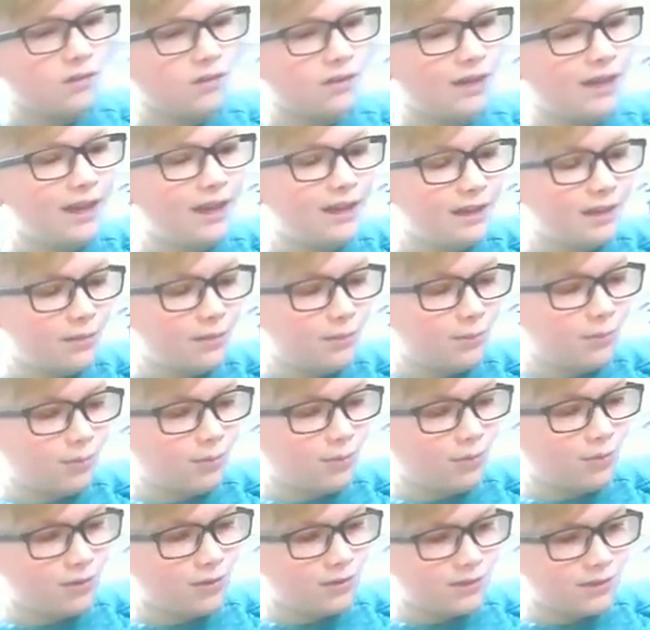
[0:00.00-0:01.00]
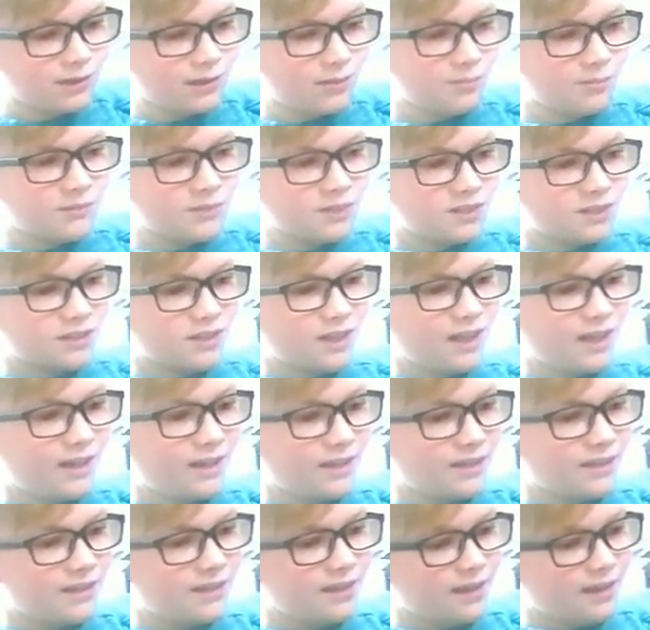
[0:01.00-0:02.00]
and it will look something like
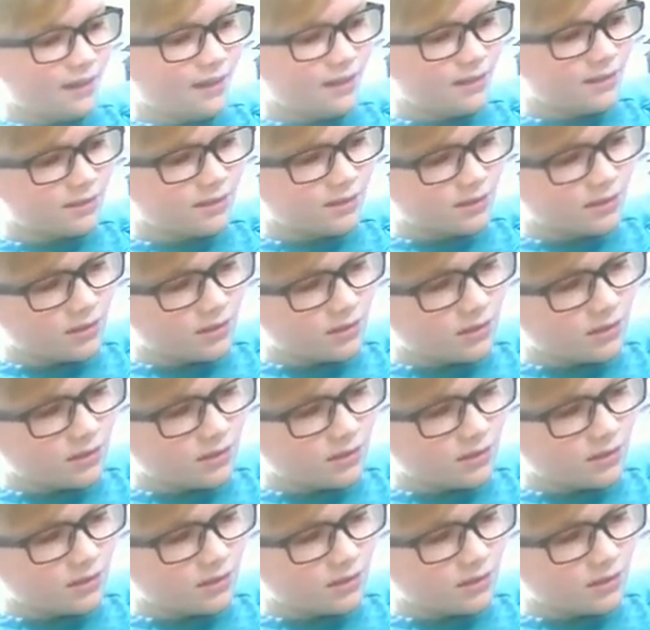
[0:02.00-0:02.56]
this.